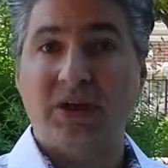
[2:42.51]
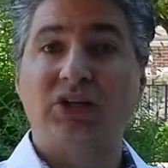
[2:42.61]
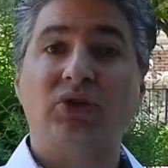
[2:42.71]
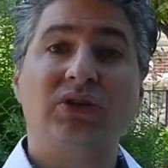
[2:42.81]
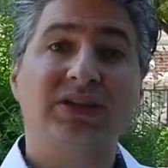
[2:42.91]
Make
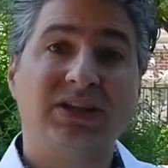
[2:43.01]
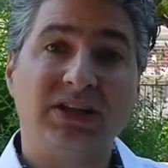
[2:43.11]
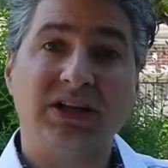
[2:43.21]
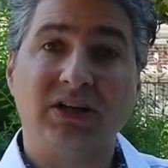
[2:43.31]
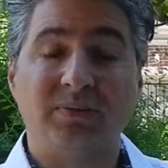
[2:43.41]
sure it's
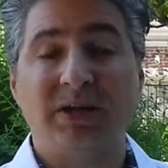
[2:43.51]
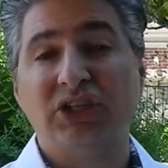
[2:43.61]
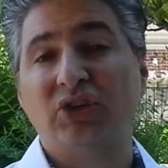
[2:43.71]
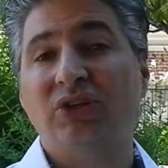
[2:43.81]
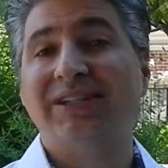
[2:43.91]
clear. Make
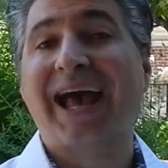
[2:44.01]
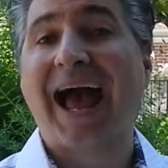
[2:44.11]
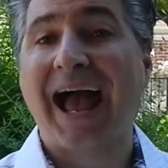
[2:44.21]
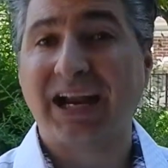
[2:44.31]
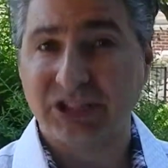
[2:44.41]
sure it's
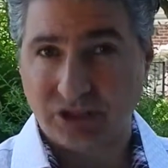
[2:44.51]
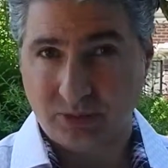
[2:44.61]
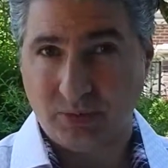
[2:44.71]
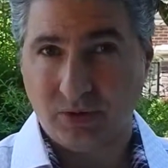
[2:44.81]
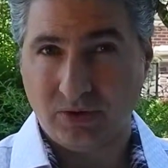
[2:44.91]

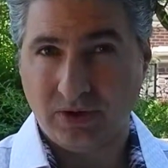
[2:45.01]
actionable.